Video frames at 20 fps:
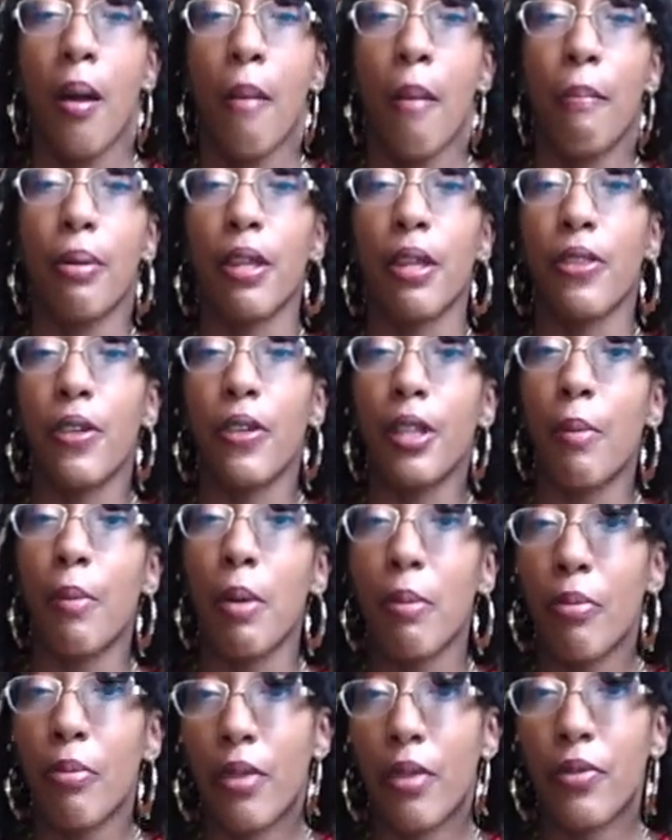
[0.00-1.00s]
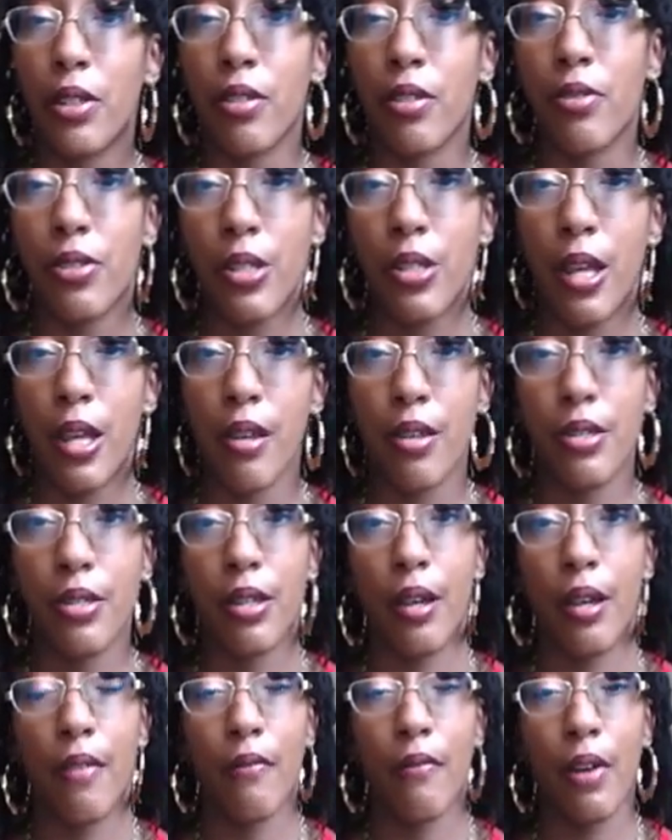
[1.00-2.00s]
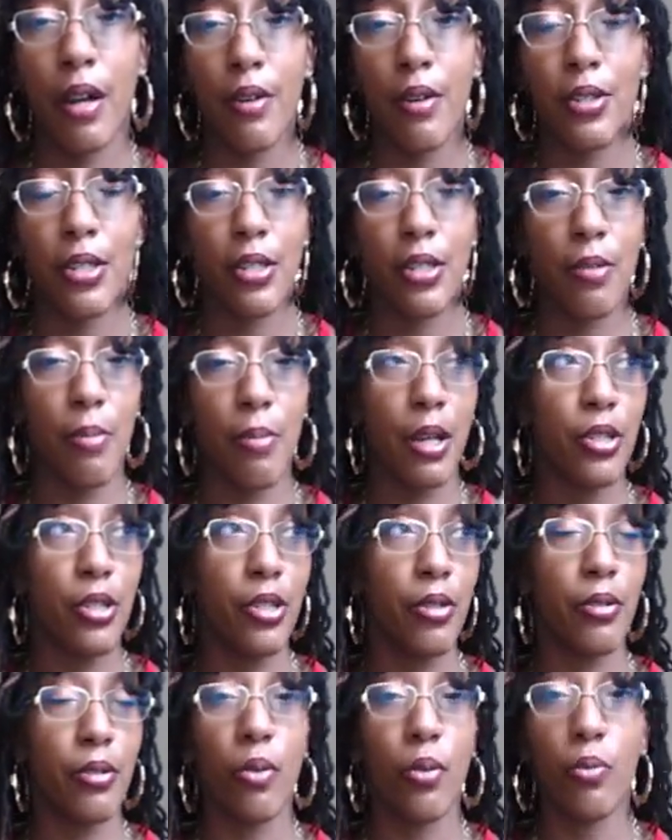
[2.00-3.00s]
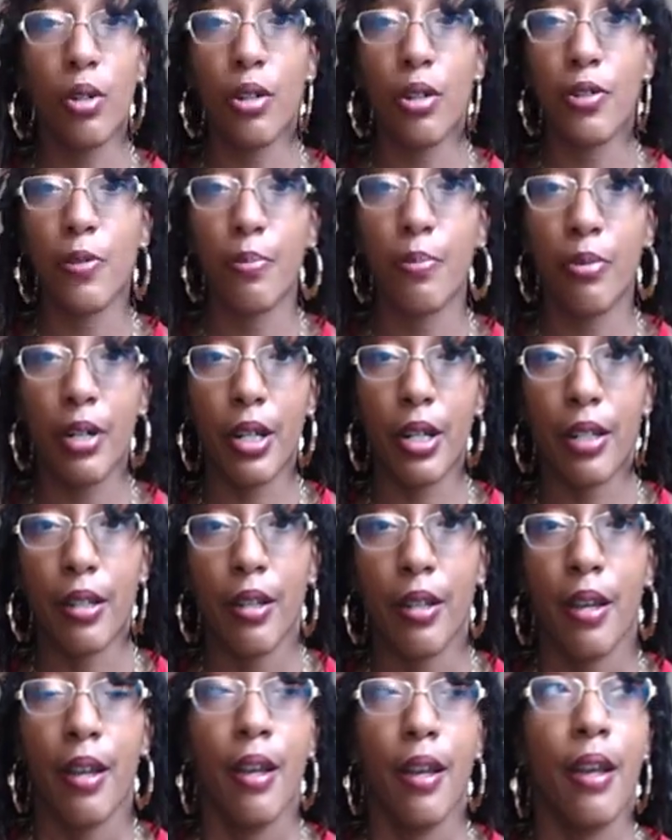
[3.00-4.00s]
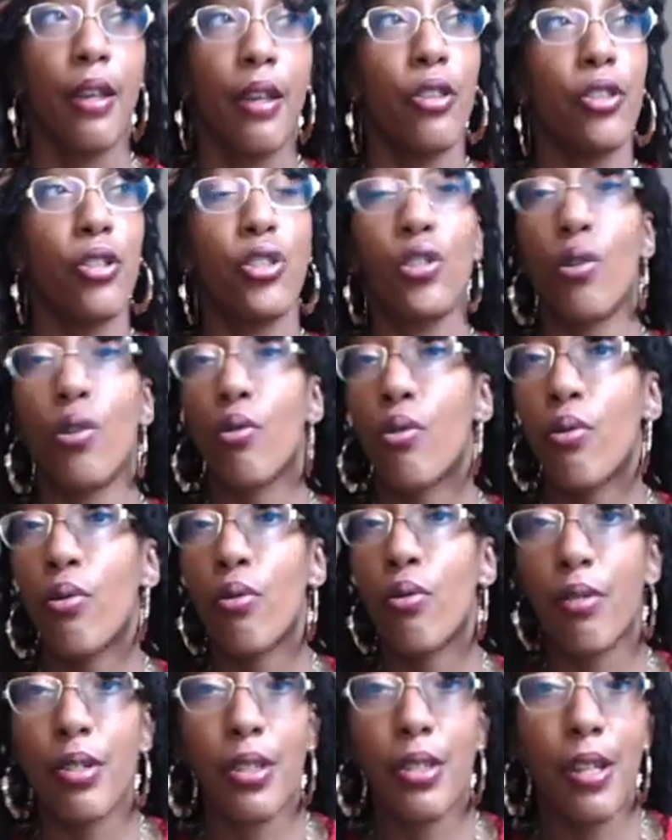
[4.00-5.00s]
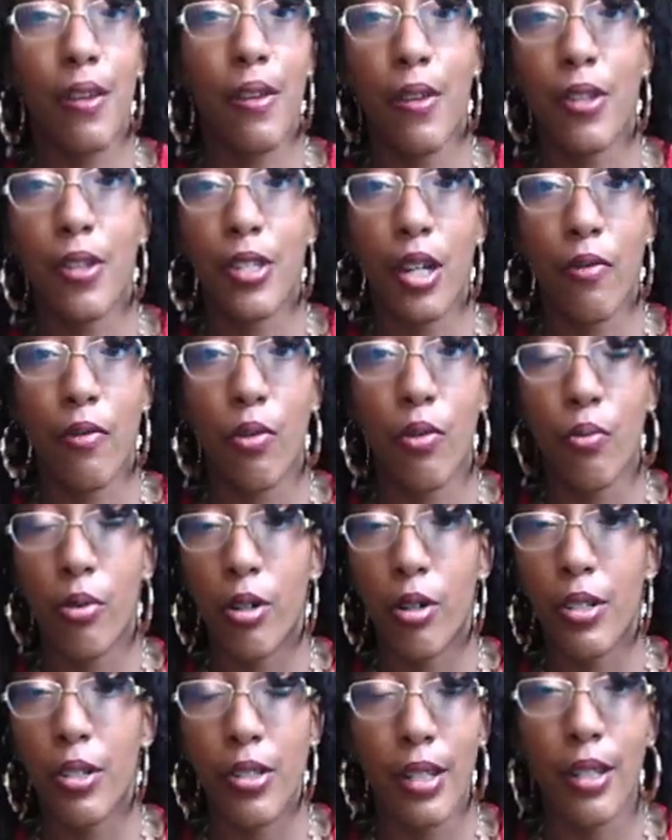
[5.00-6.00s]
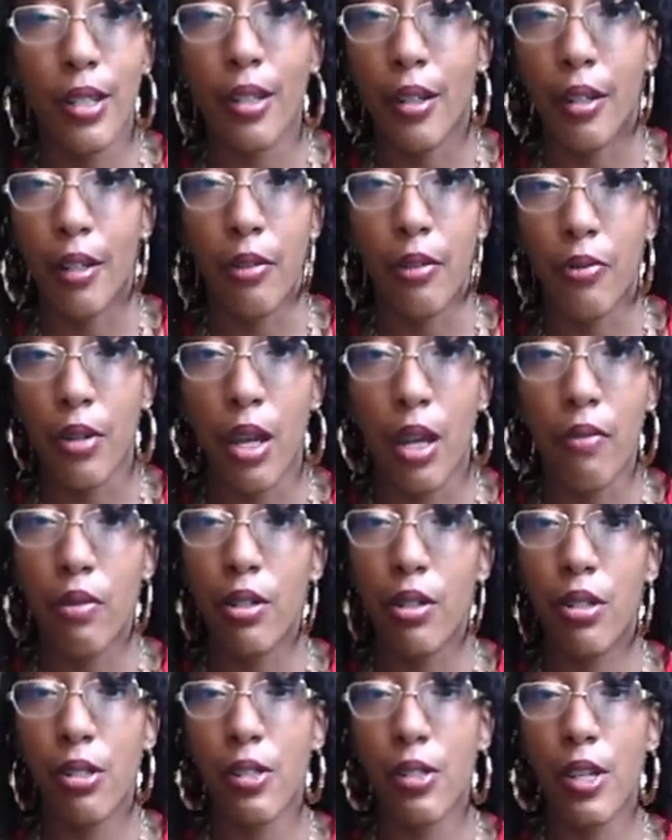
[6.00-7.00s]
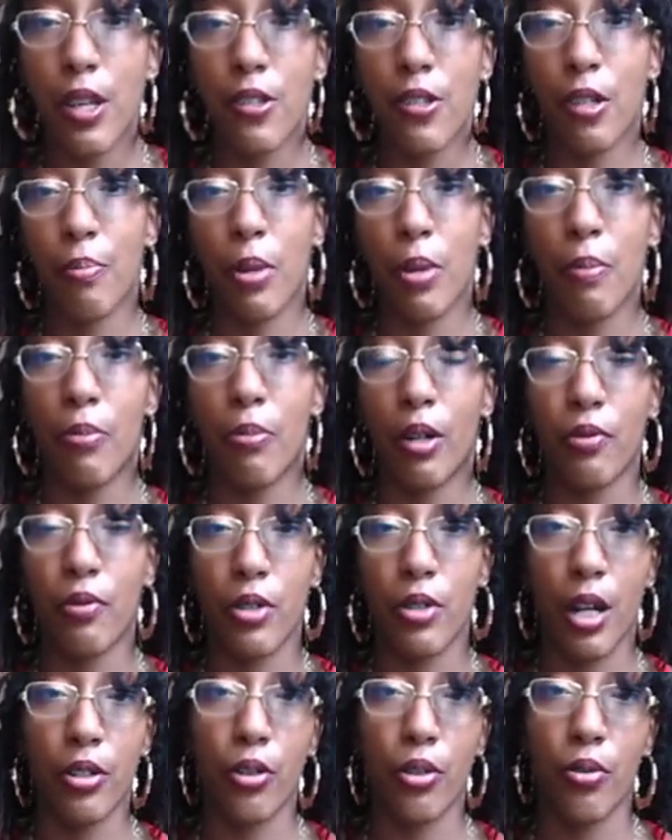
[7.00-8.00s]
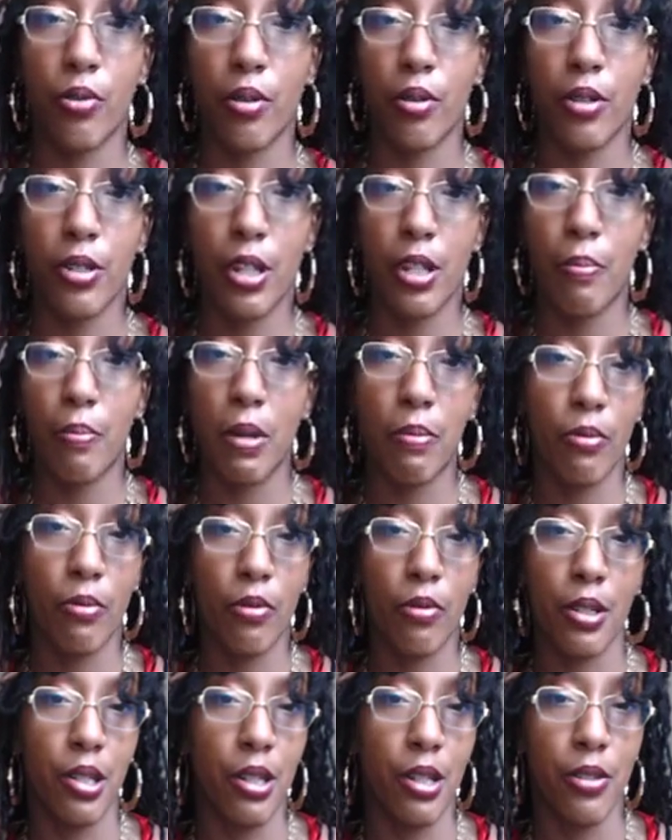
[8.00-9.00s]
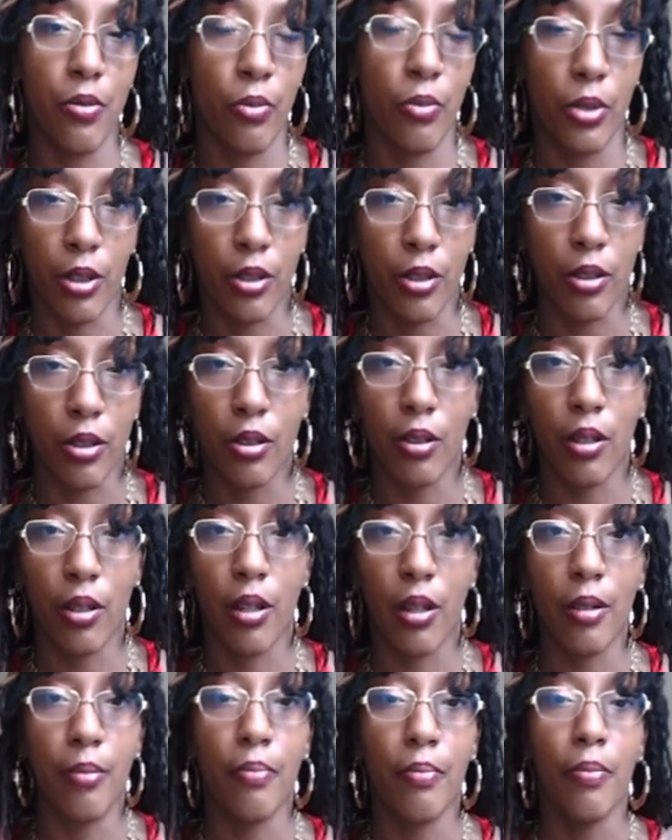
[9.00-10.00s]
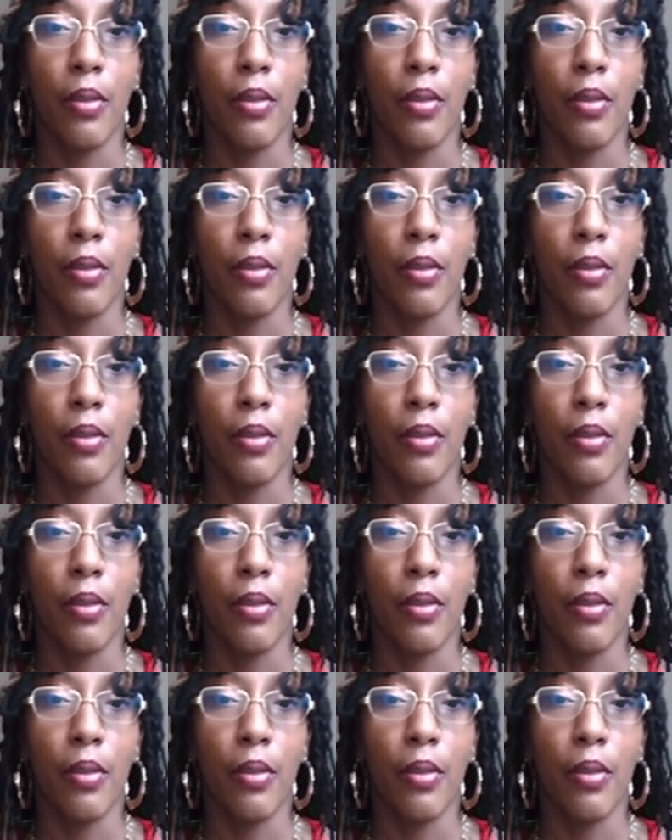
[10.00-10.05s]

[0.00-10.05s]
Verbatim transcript: But the thing that people have to understand is that viruses, bacteria will spread. There's no quarantine that has ever worked in life. Every disease that people have tried to quarantine people, it doesn't work. Okay.